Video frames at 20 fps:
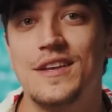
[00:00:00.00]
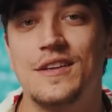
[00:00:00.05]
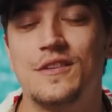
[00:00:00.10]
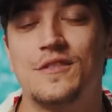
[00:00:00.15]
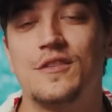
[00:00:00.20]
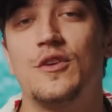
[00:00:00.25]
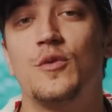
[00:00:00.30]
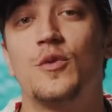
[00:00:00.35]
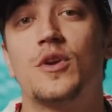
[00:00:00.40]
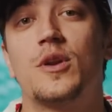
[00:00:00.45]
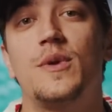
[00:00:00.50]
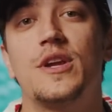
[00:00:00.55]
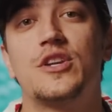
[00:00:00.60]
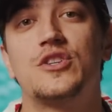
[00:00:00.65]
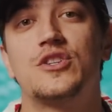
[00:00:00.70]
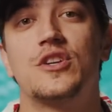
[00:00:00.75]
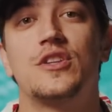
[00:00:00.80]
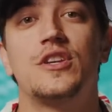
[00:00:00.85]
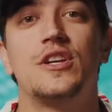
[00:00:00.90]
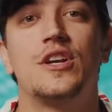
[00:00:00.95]
So you want to make
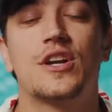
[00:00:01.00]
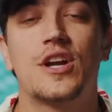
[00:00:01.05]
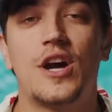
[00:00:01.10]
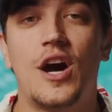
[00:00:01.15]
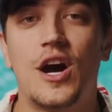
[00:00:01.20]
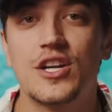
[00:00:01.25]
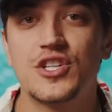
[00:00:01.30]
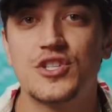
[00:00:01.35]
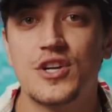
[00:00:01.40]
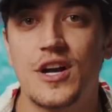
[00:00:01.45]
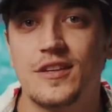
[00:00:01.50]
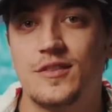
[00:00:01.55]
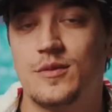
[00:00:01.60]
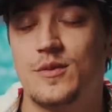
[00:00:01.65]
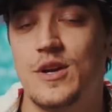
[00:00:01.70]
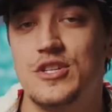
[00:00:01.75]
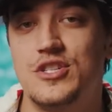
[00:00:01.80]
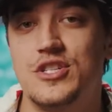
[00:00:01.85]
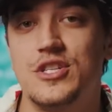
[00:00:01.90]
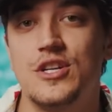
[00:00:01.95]
sure that your contrast
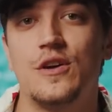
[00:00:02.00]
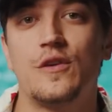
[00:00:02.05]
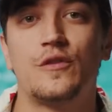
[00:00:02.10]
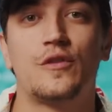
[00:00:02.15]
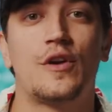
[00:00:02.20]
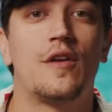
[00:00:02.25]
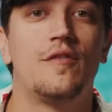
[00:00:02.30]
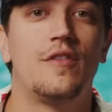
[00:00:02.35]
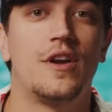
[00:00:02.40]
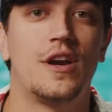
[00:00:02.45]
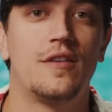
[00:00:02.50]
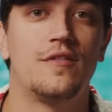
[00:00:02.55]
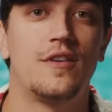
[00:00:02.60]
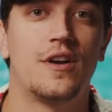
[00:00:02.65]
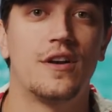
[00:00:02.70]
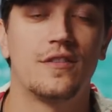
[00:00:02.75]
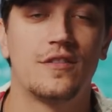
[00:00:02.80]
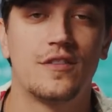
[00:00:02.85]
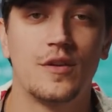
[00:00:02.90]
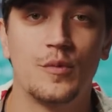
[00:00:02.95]
ratios are very,
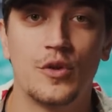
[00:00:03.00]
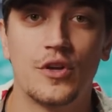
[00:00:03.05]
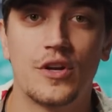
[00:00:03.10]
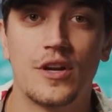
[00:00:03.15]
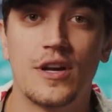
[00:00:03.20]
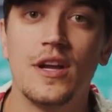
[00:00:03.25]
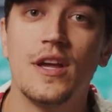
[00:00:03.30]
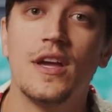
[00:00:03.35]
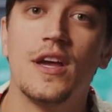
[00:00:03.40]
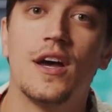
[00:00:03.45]
very similar.